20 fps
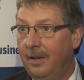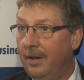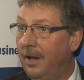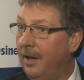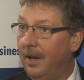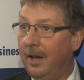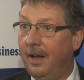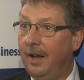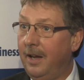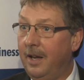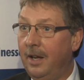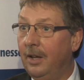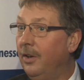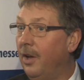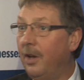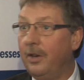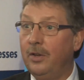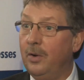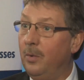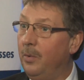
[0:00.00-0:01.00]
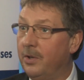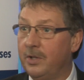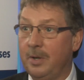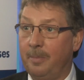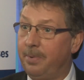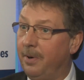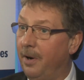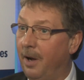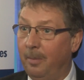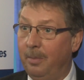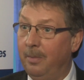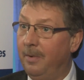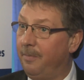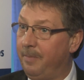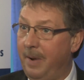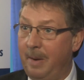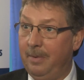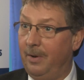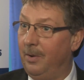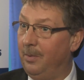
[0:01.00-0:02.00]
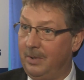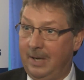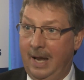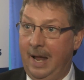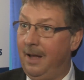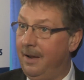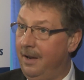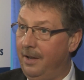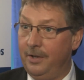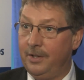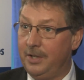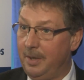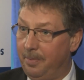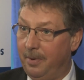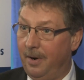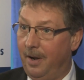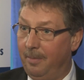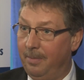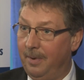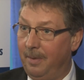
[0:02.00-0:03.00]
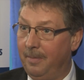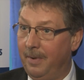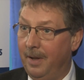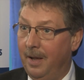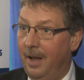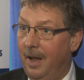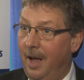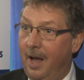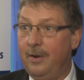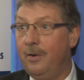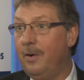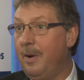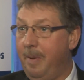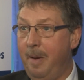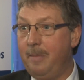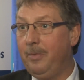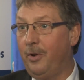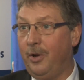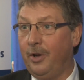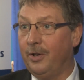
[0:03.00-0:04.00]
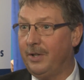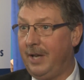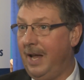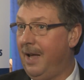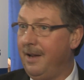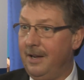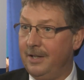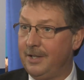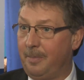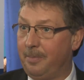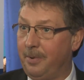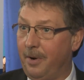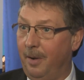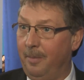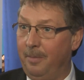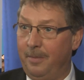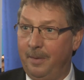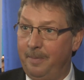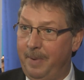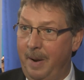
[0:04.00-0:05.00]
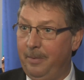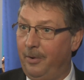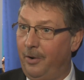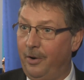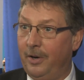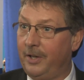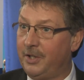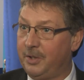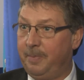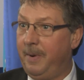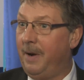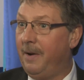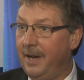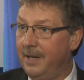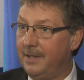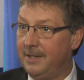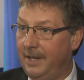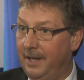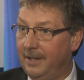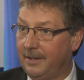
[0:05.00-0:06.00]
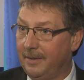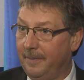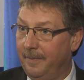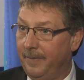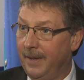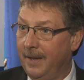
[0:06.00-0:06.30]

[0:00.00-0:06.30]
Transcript: Now, you'll not know there's a problem if people don't tell you there's a problem. And the only people who can tell you there's a problem are the people who are experiencing it.